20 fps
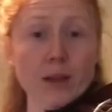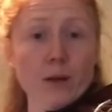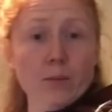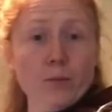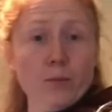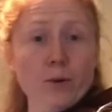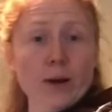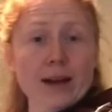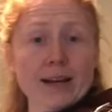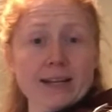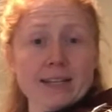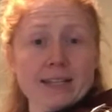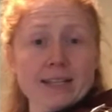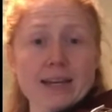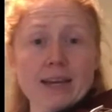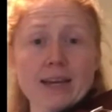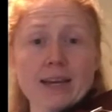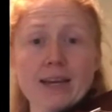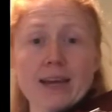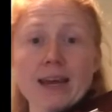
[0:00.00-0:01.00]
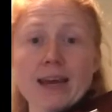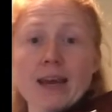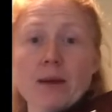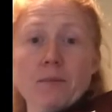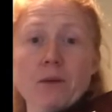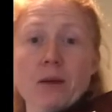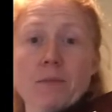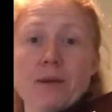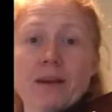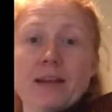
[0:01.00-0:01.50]
practicing and
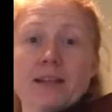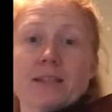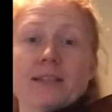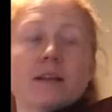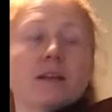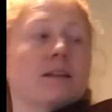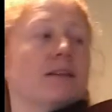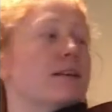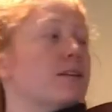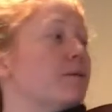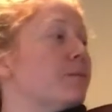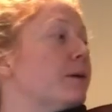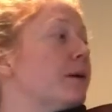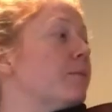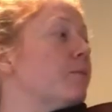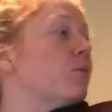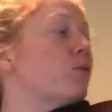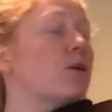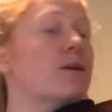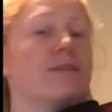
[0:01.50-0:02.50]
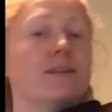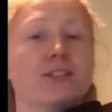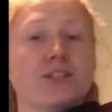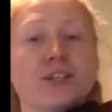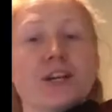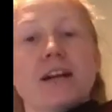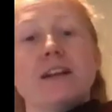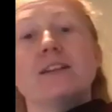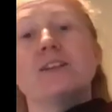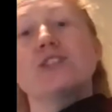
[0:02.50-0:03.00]
maybe it's a little bit more of a
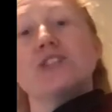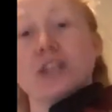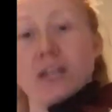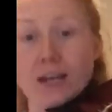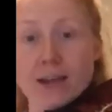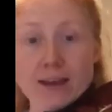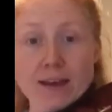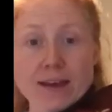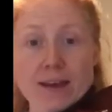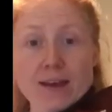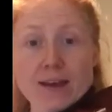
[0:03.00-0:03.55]
challenging